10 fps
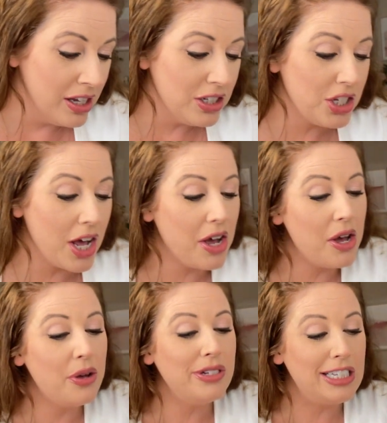
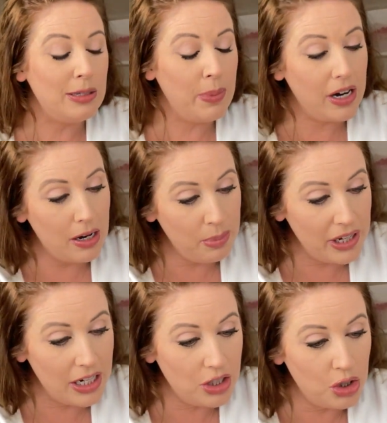So, Spirit,
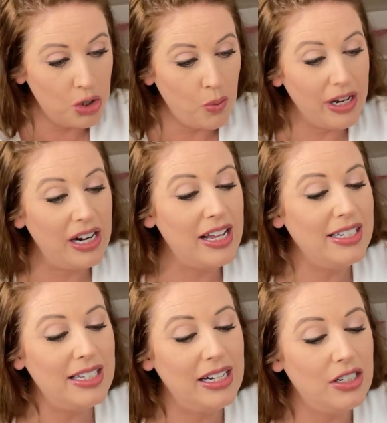please join
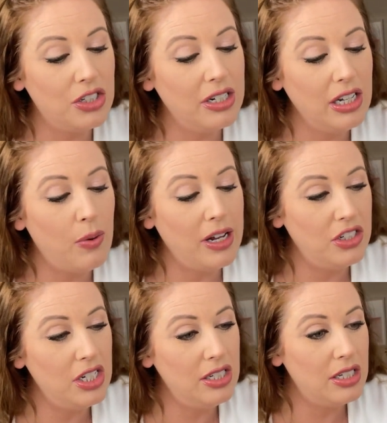us and answer any
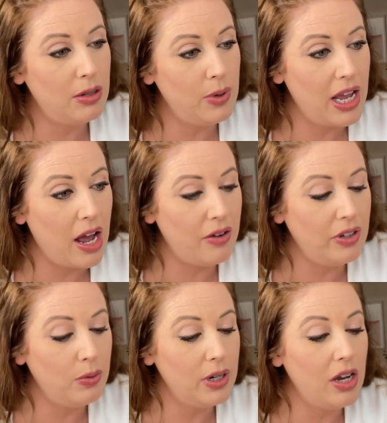questions that we have
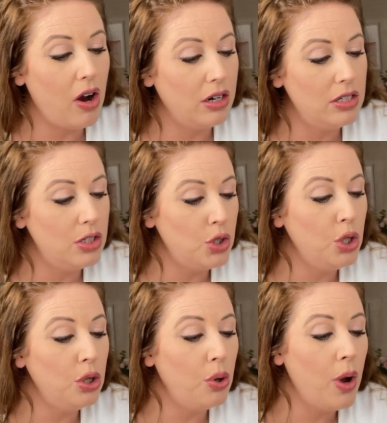in regards
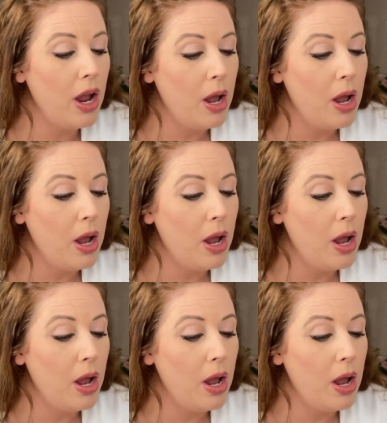to